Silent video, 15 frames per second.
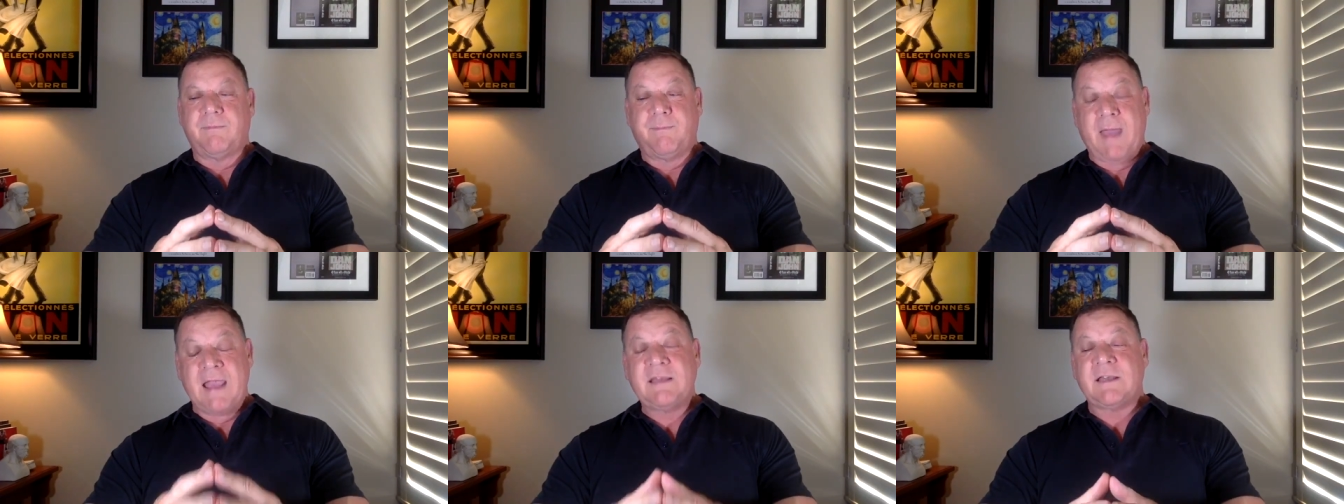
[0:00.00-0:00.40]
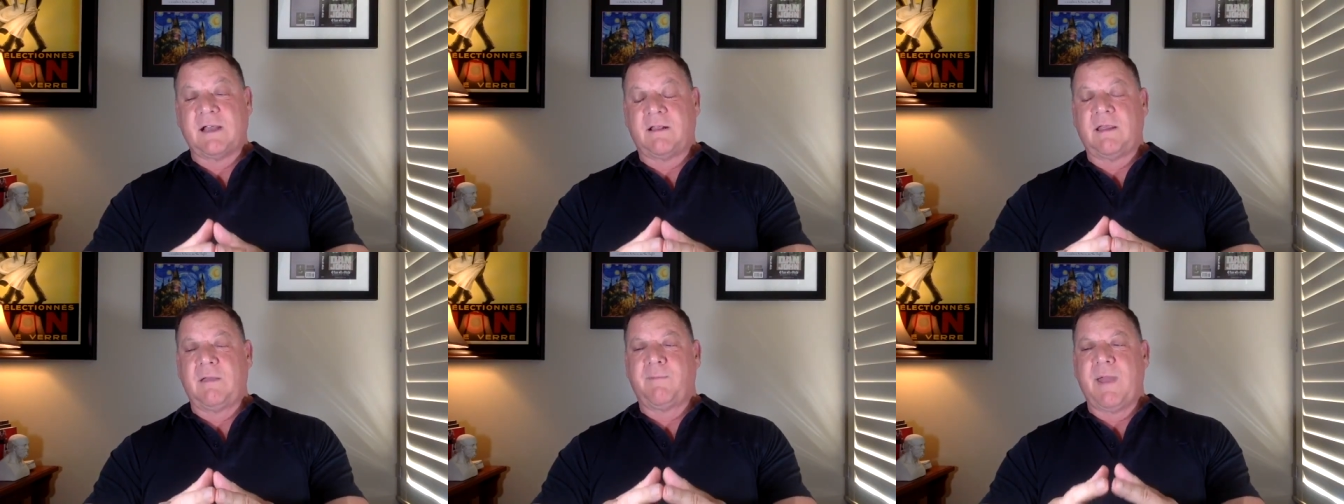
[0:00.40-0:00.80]

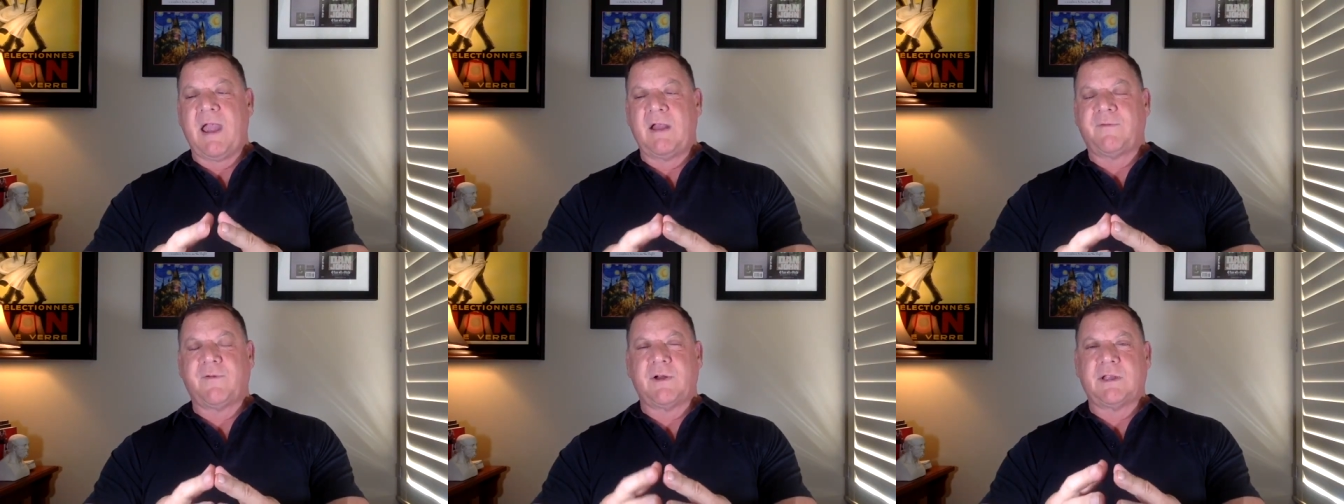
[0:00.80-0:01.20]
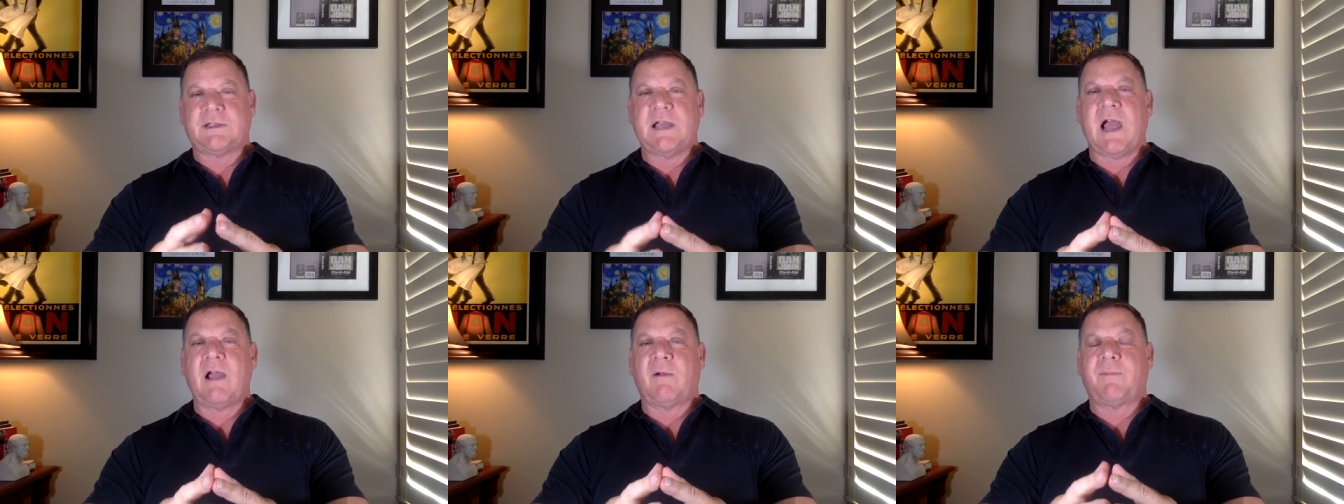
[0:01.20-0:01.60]
basically paid for an
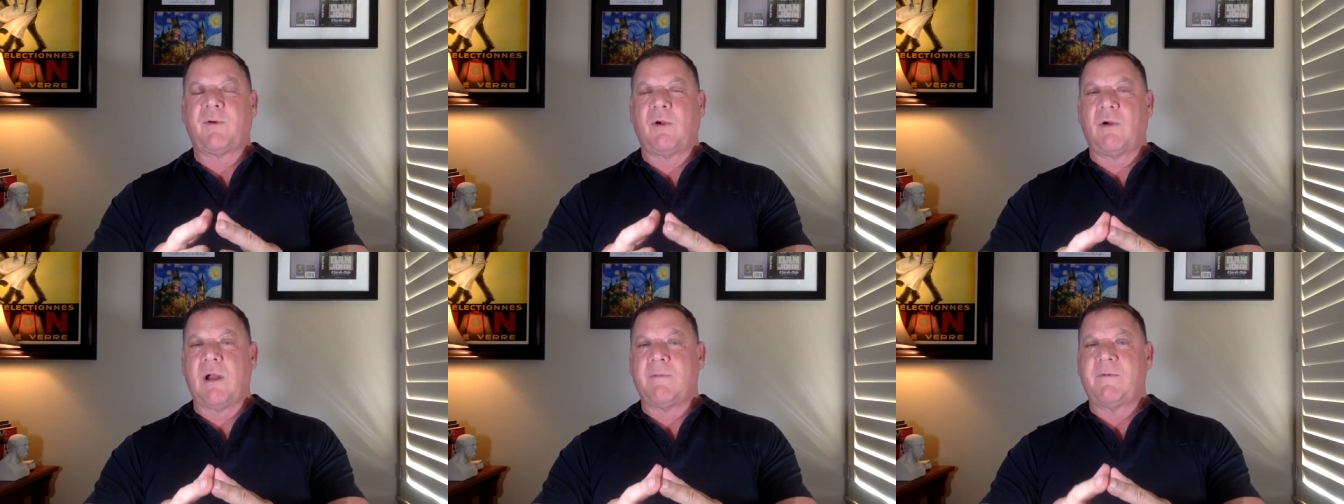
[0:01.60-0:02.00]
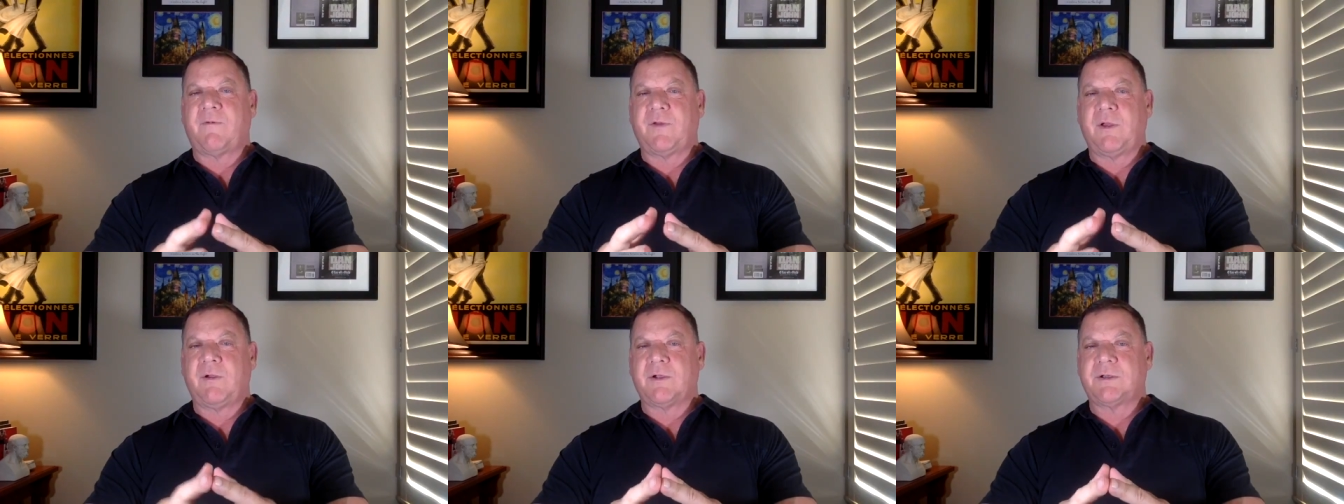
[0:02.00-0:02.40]
entire program a
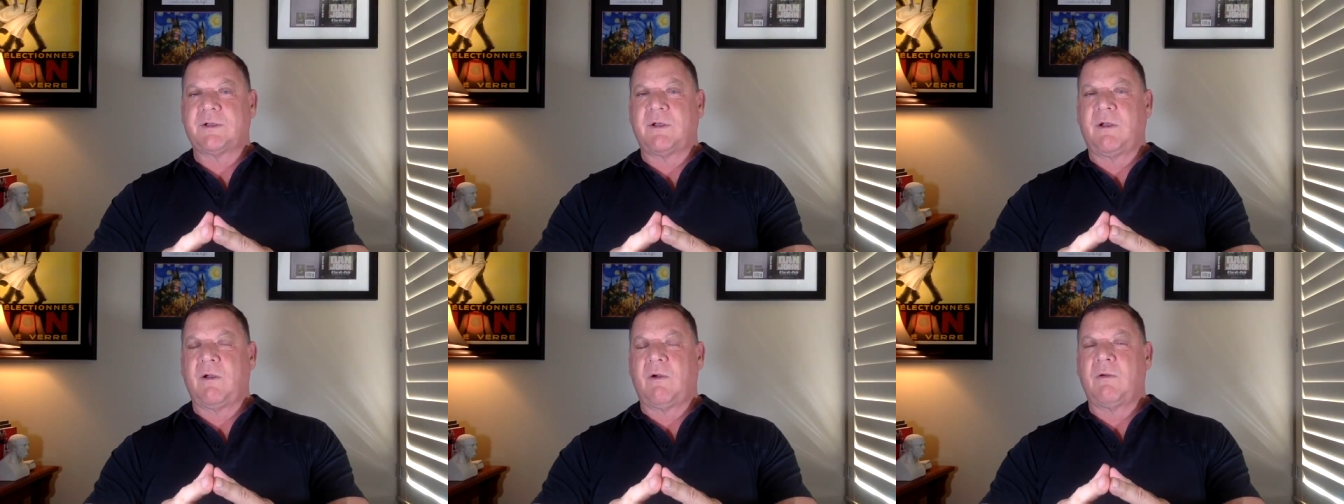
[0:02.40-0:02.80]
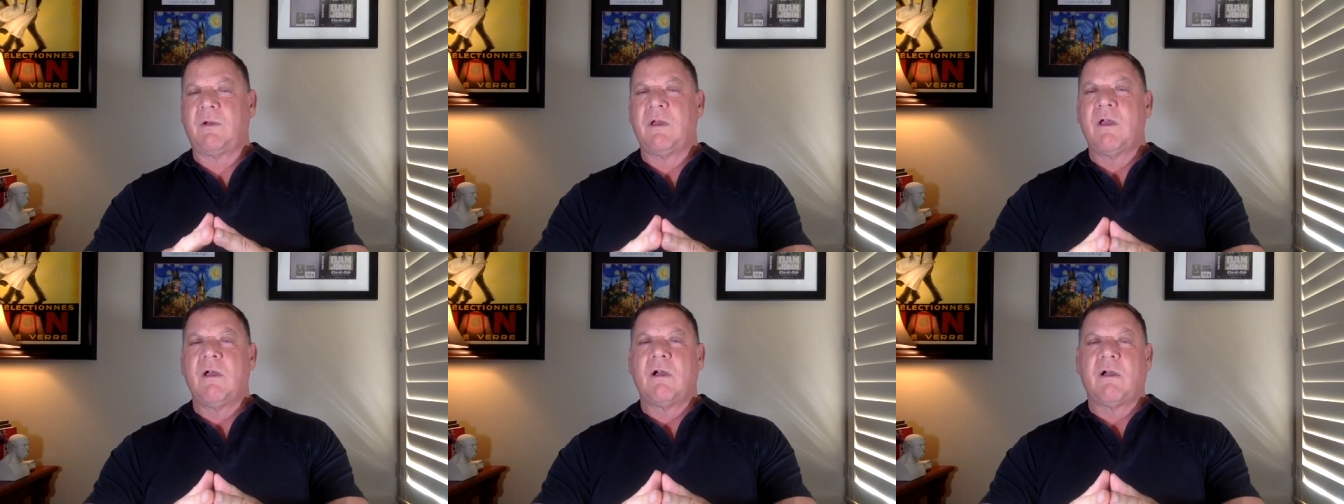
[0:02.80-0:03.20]
few years ago
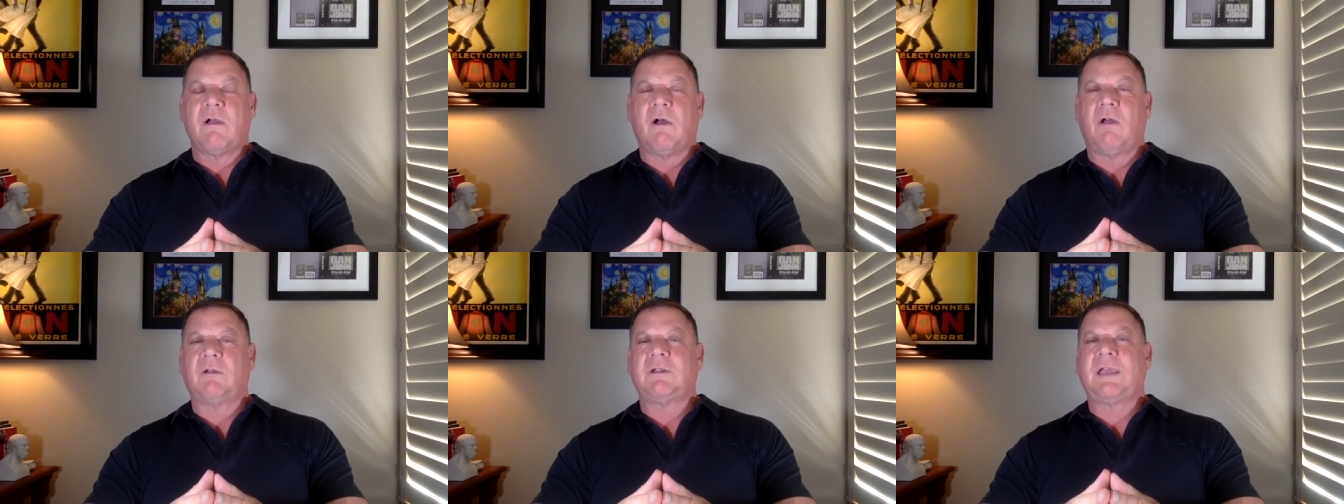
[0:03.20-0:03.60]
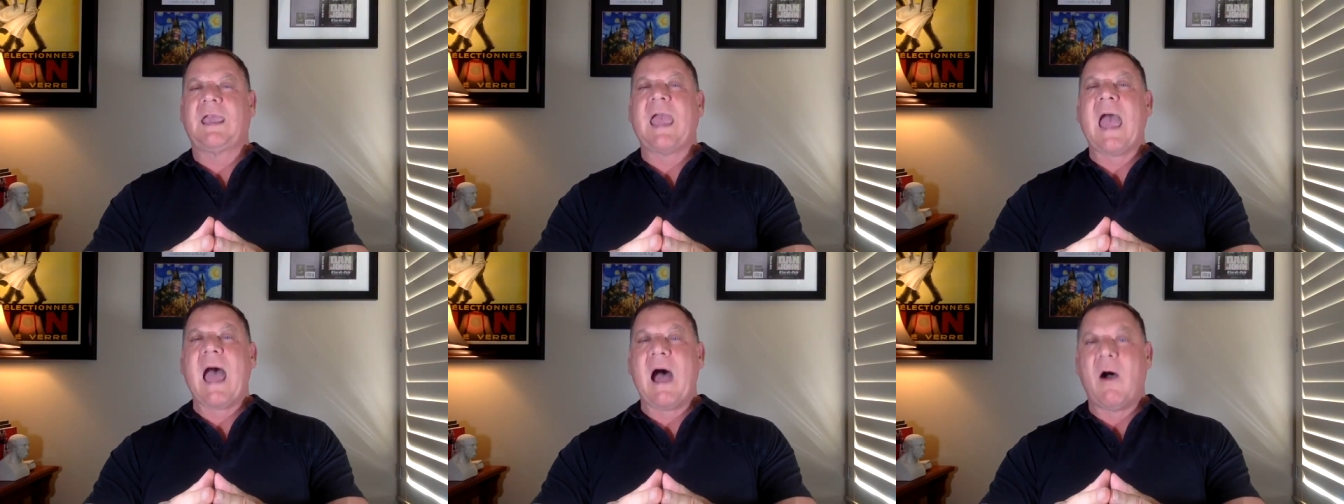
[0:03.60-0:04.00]
called
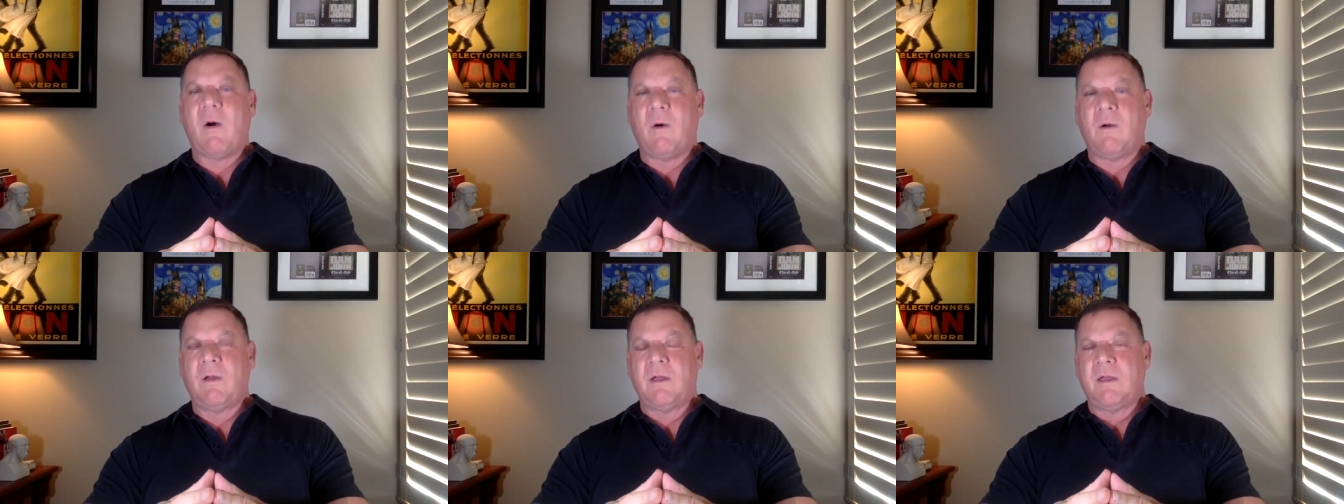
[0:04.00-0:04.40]
COW.